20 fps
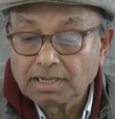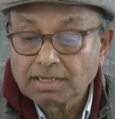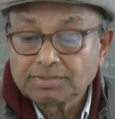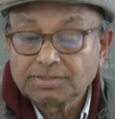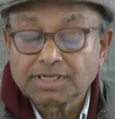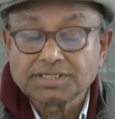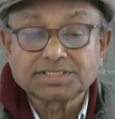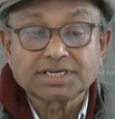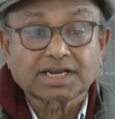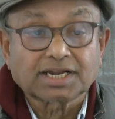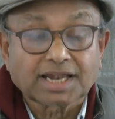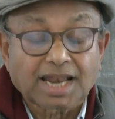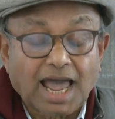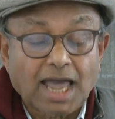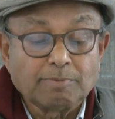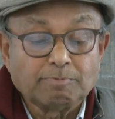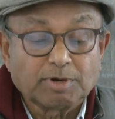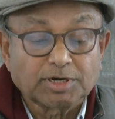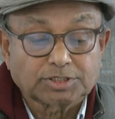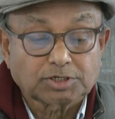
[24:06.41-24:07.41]
There's a
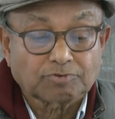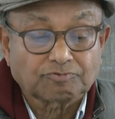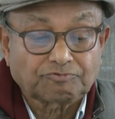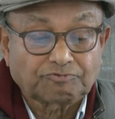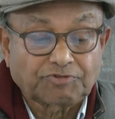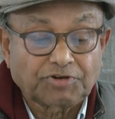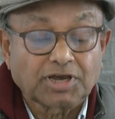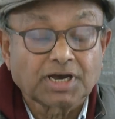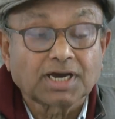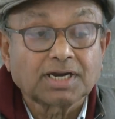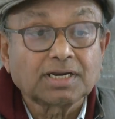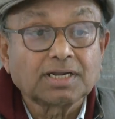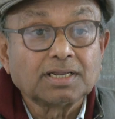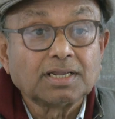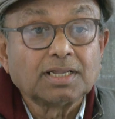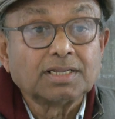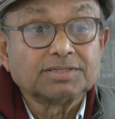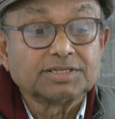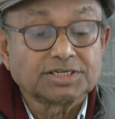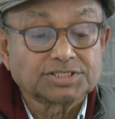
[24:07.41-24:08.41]
climate of fear.
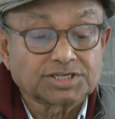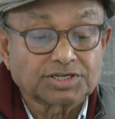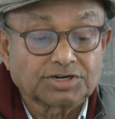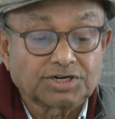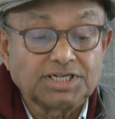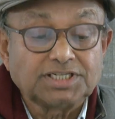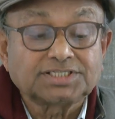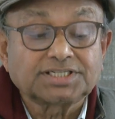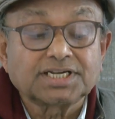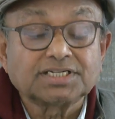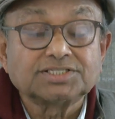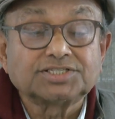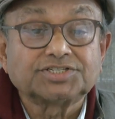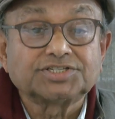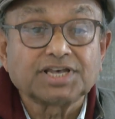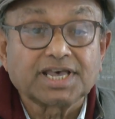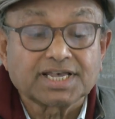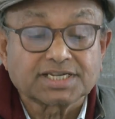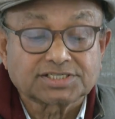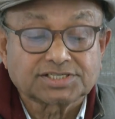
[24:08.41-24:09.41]
There's a recent
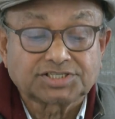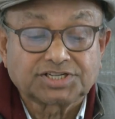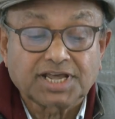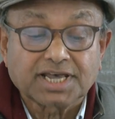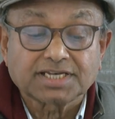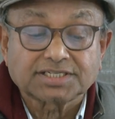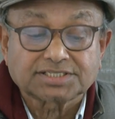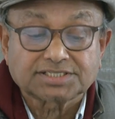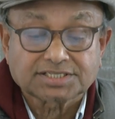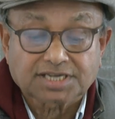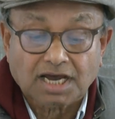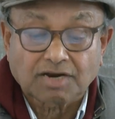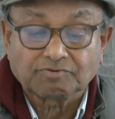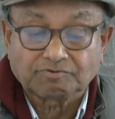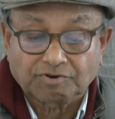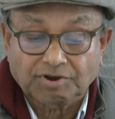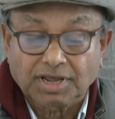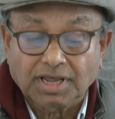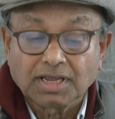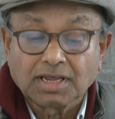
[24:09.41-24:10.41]
CSDS
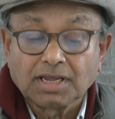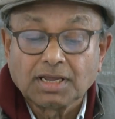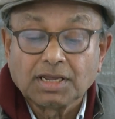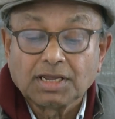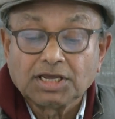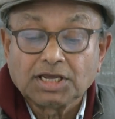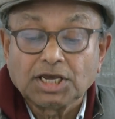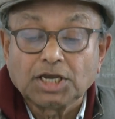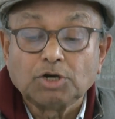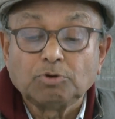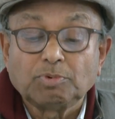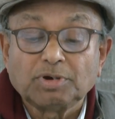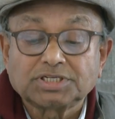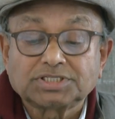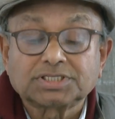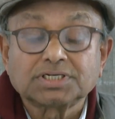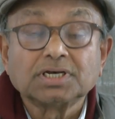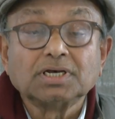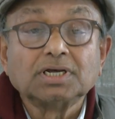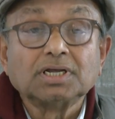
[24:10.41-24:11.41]
survey in
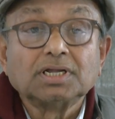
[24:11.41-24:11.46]
which